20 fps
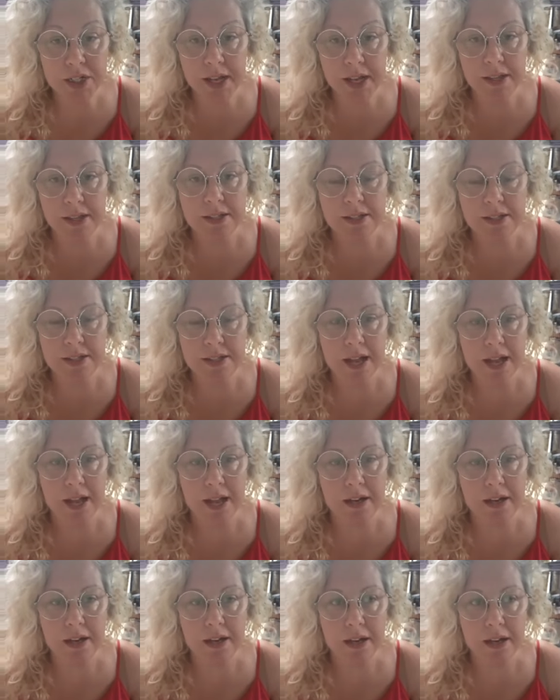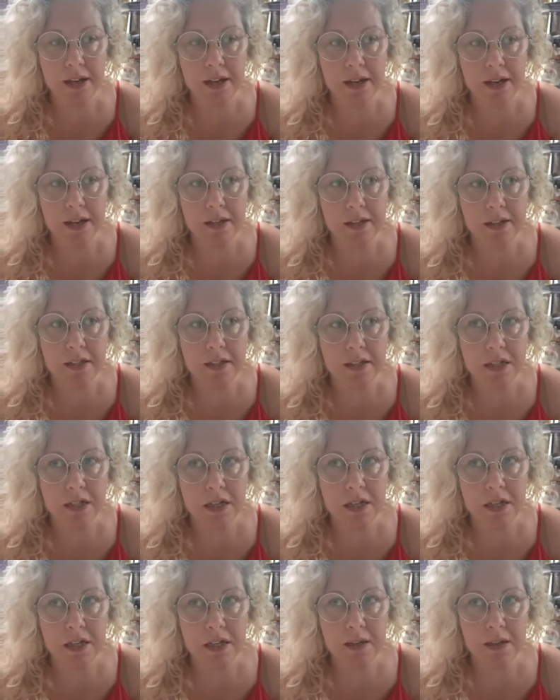has said. And
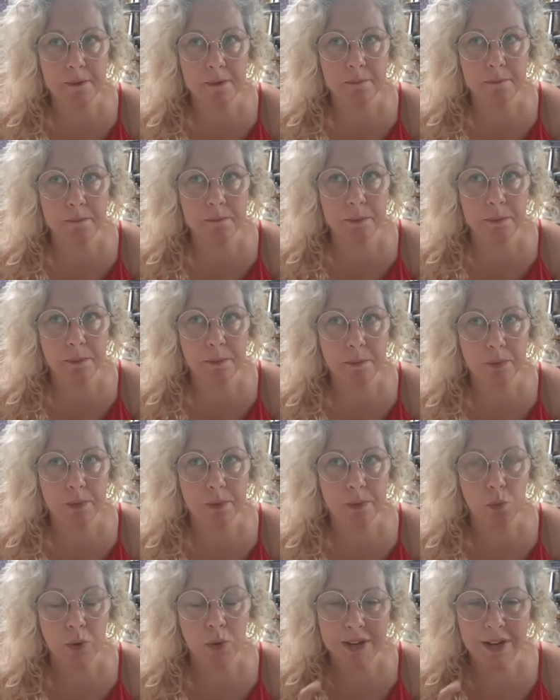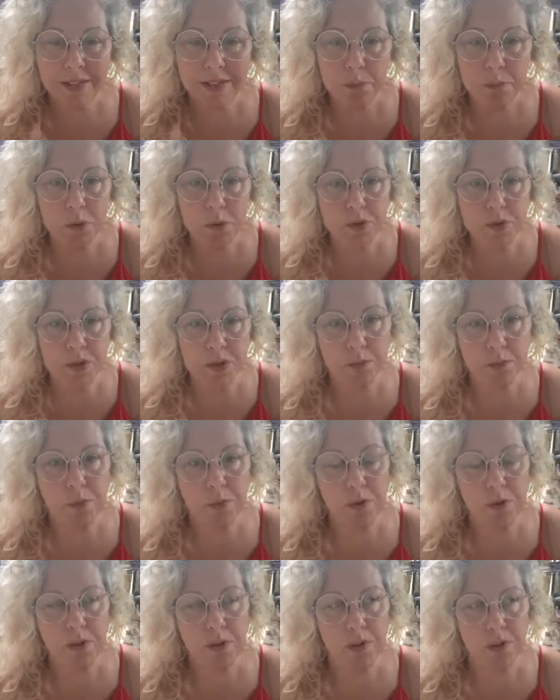one of the most
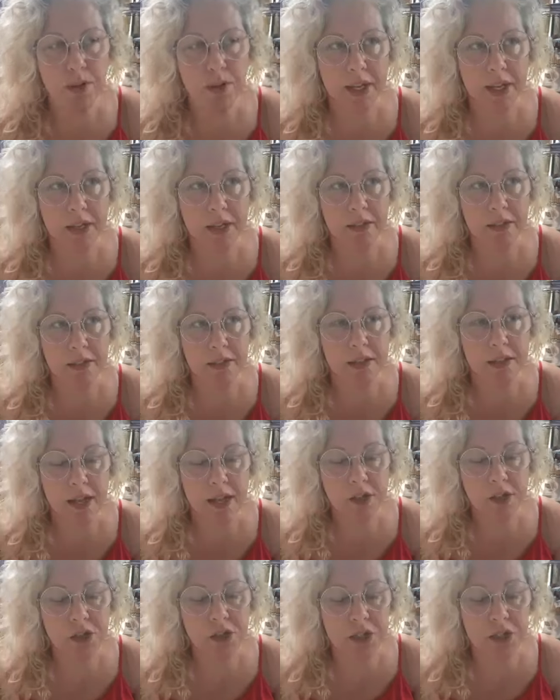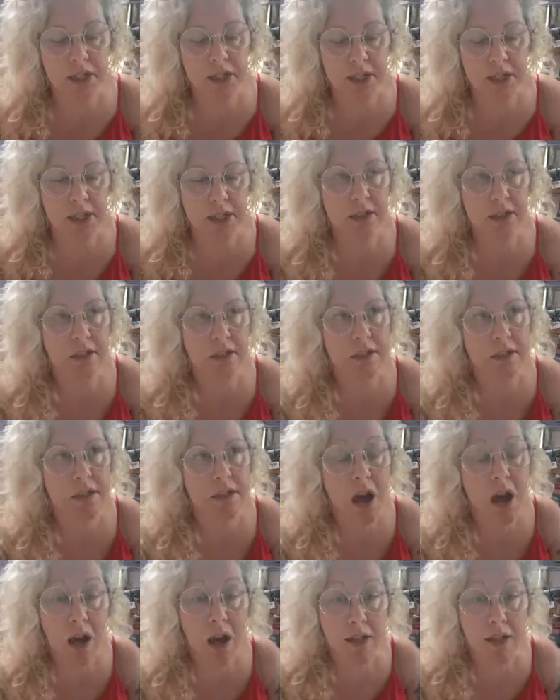important things that she
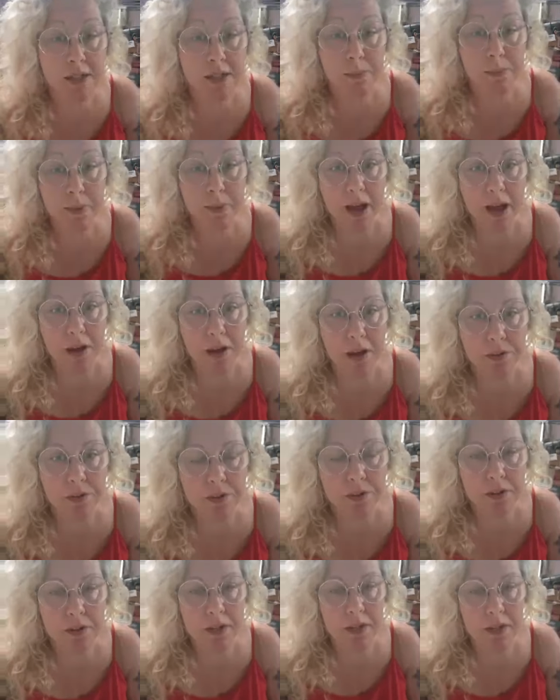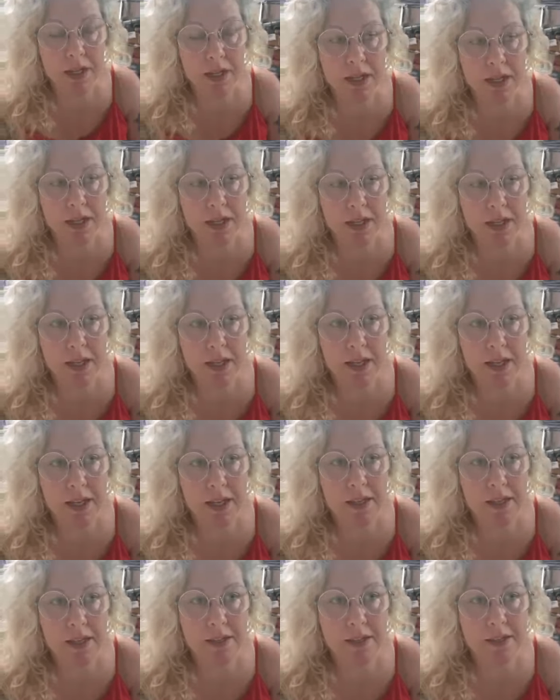talks about
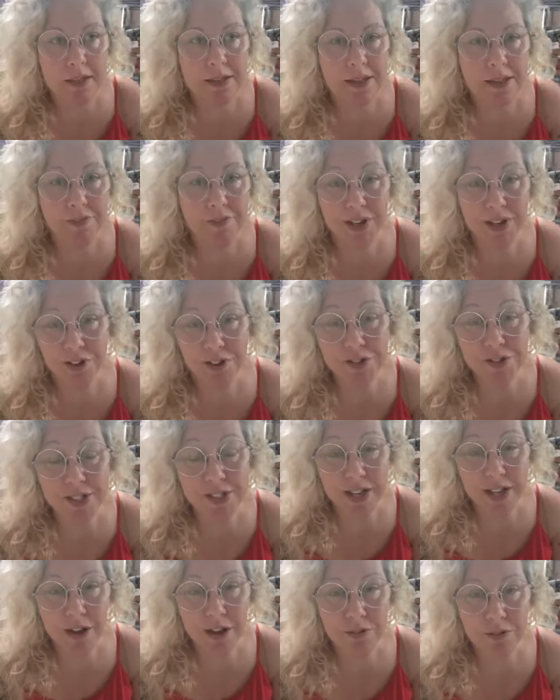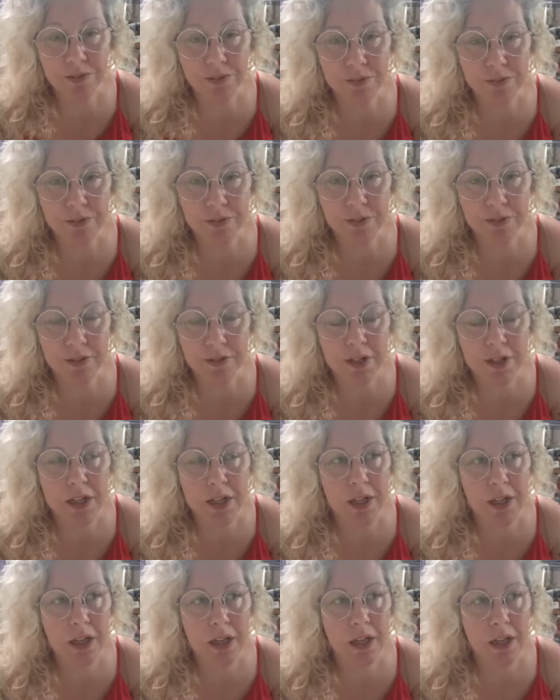is loving yourself.
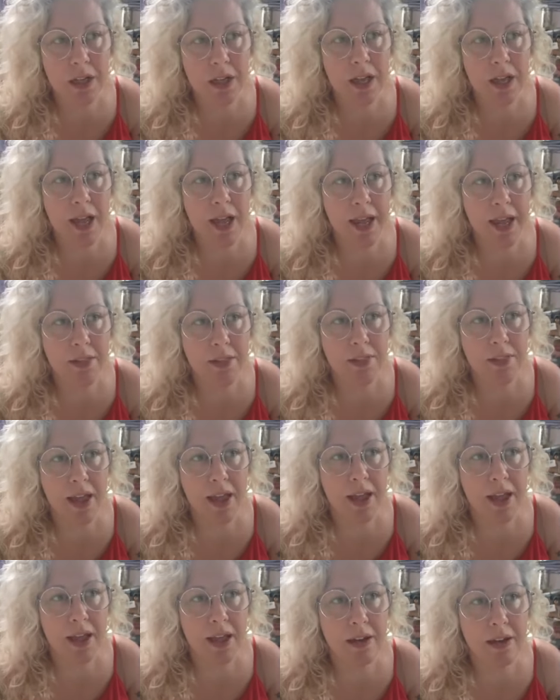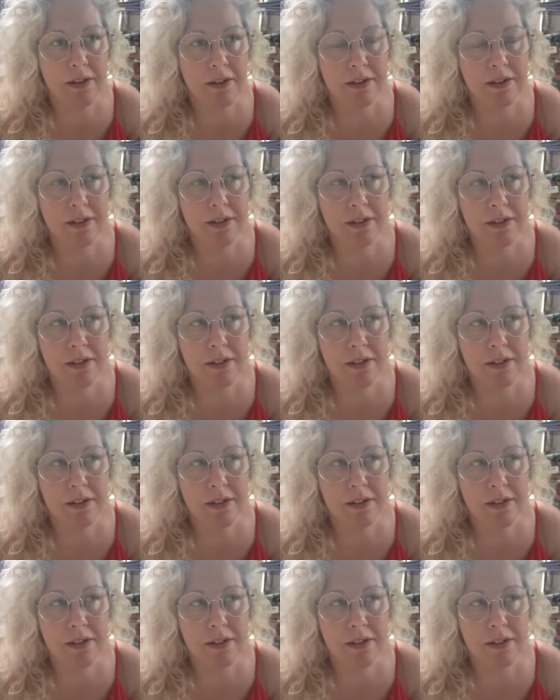And that